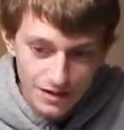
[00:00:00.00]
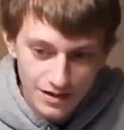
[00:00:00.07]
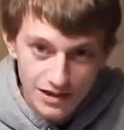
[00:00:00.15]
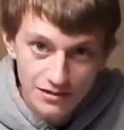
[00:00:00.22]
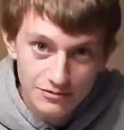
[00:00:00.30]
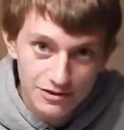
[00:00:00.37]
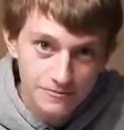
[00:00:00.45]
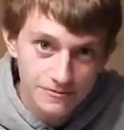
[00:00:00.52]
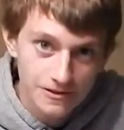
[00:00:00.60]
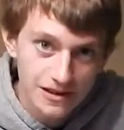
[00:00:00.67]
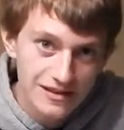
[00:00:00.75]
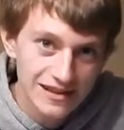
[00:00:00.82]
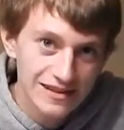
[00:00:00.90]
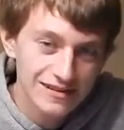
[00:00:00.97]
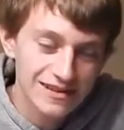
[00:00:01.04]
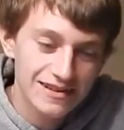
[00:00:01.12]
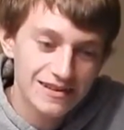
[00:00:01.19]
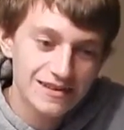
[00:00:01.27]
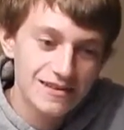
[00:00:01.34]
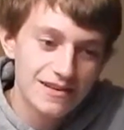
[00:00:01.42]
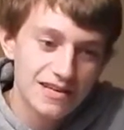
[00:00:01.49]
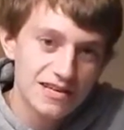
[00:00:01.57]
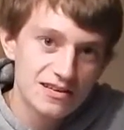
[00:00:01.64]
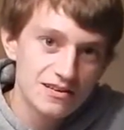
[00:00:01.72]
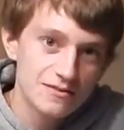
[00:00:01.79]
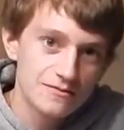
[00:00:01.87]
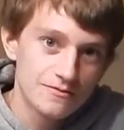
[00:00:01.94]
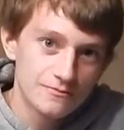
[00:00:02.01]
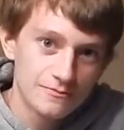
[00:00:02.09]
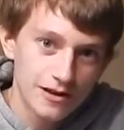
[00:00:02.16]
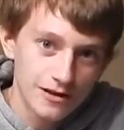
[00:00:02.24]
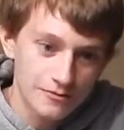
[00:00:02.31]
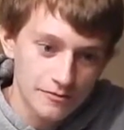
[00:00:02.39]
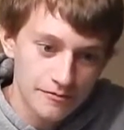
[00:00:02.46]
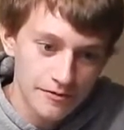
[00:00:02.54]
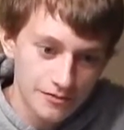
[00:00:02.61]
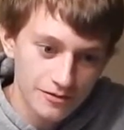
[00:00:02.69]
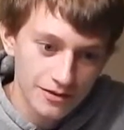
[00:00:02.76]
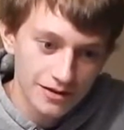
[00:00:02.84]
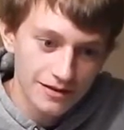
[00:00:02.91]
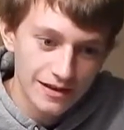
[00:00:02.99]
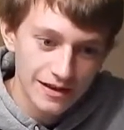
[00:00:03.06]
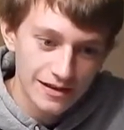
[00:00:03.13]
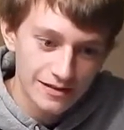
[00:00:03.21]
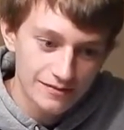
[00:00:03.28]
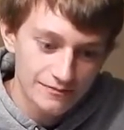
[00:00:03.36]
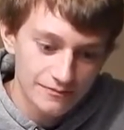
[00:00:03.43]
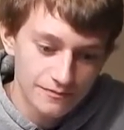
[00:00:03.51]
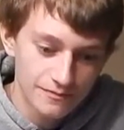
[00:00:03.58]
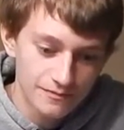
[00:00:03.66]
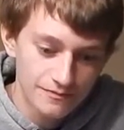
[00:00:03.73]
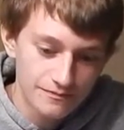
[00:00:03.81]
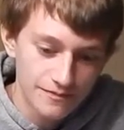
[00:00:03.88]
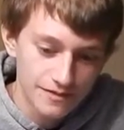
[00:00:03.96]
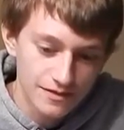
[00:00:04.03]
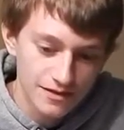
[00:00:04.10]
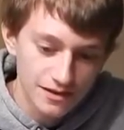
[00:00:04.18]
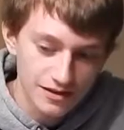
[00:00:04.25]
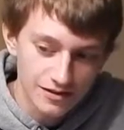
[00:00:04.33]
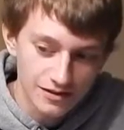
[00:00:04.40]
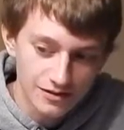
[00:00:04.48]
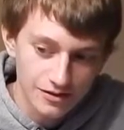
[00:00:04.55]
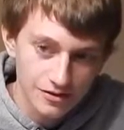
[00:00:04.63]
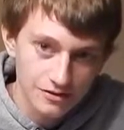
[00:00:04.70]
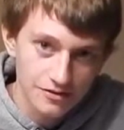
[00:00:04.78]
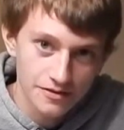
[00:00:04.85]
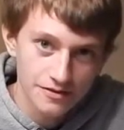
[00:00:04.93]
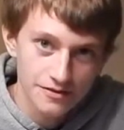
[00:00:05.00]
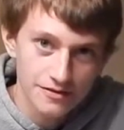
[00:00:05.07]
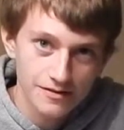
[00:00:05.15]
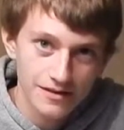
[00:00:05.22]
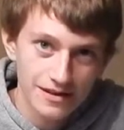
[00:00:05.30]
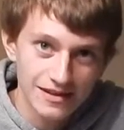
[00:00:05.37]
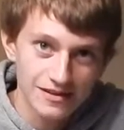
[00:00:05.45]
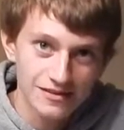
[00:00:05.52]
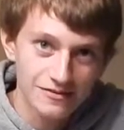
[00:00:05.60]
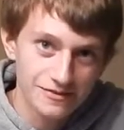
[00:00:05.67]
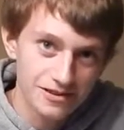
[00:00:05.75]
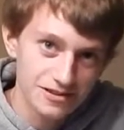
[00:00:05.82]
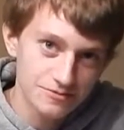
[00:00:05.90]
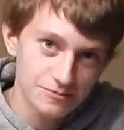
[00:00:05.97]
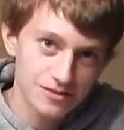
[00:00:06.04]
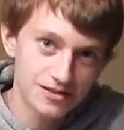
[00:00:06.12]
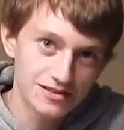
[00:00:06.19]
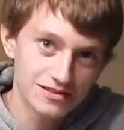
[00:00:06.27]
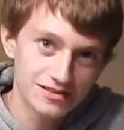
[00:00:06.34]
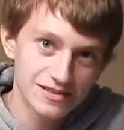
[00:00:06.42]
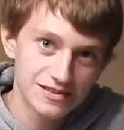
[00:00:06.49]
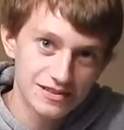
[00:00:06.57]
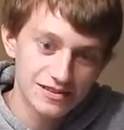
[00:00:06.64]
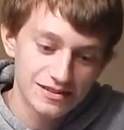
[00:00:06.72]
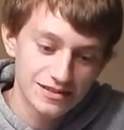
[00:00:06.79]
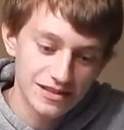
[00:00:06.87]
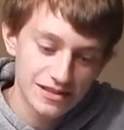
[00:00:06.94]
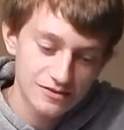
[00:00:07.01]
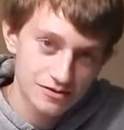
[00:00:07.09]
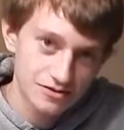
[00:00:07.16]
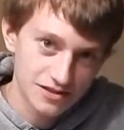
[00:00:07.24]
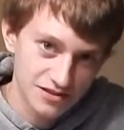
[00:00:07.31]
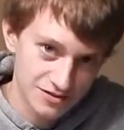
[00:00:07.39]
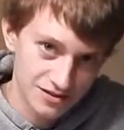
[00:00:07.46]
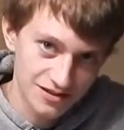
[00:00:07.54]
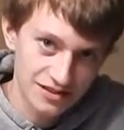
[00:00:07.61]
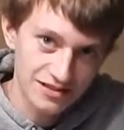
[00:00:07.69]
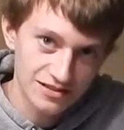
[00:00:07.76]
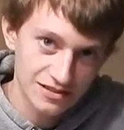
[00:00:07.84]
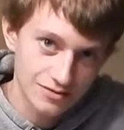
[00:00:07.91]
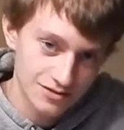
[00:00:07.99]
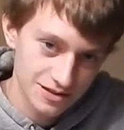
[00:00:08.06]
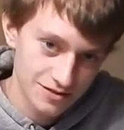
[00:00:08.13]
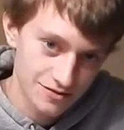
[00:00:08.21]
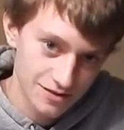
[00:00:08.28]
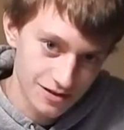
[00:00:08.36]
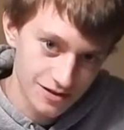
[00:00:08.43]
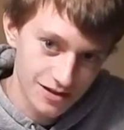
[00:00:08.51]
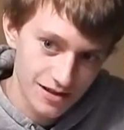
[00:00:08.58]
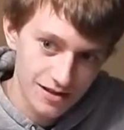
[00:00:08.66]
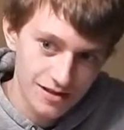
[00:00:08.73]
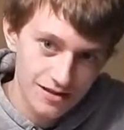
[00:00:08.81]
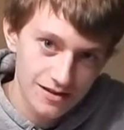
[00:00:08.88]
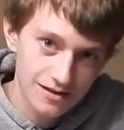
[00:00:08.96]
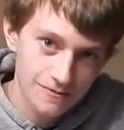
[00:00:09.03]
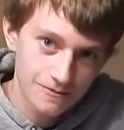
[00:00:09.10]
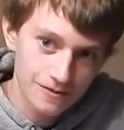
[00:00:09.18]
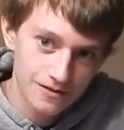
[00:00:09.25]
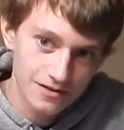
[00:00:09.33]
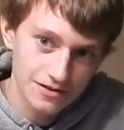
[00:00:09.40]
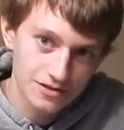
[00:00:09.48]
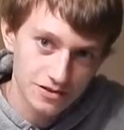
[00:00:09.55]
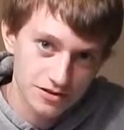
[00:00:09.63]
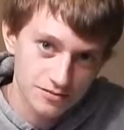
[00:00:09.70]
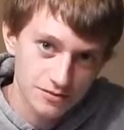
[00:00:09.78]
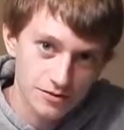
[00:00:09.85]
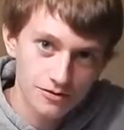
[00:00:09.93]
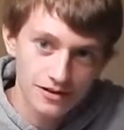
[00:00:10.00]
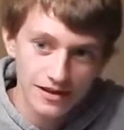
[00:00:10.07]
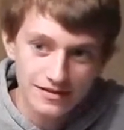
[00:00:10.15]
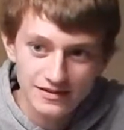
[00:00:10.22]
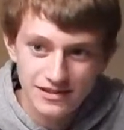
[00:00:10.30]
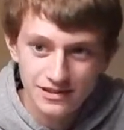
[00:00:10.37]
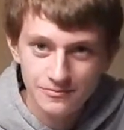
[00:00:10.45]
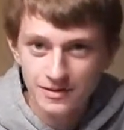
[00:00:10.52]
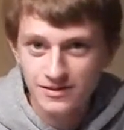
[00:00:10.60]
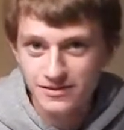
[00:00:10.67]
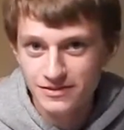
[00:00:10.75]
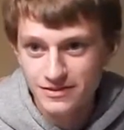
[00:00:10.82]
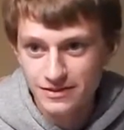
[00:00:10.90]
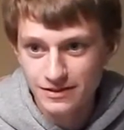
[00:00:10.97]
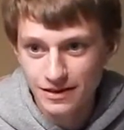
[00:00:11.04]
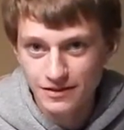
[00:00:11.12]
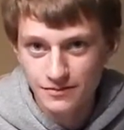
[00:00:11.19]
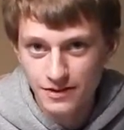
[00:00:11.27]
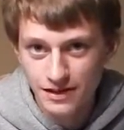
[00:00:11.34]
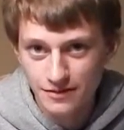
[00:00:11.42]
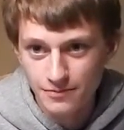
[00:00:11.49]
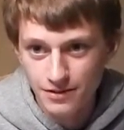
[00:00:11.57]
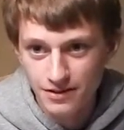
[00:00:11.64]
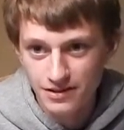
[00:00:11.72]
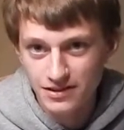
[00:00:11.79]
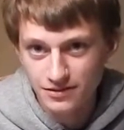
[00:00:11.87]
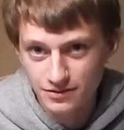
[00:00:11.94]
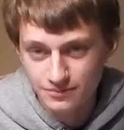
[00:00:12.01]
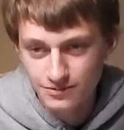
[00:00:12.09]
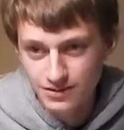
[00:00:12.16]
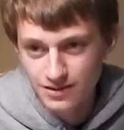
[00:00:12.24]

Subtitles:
He was afraid that by revealing that the Earth and the universe was heliocentric and not geocentric, he afraid that the church would go against him and hunt him down and probably kill him.